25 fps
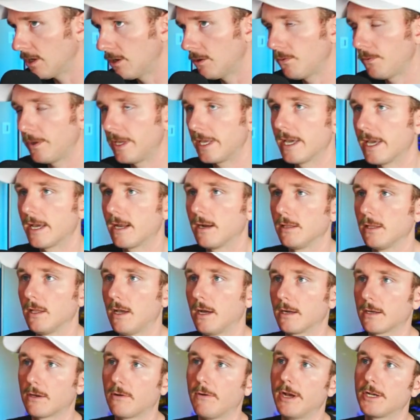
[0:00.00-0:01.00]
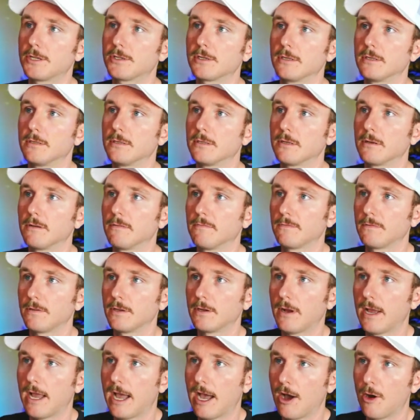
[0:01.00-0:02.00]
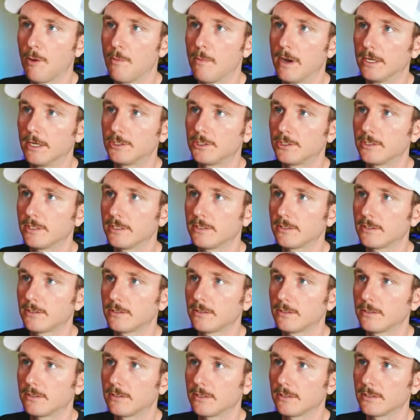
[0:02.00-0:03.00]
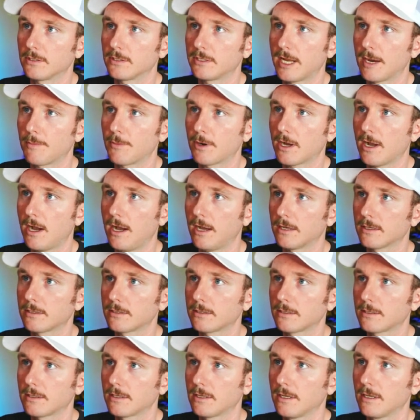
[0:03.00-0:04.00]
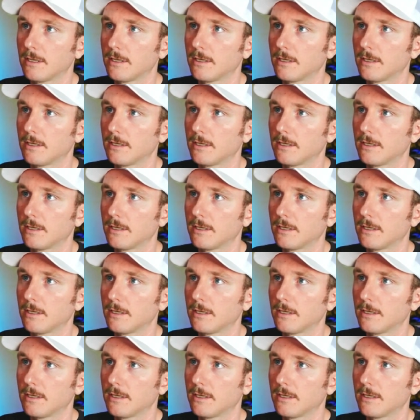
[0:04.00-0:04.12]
we get a lot of questions of, how much does Stammer cost?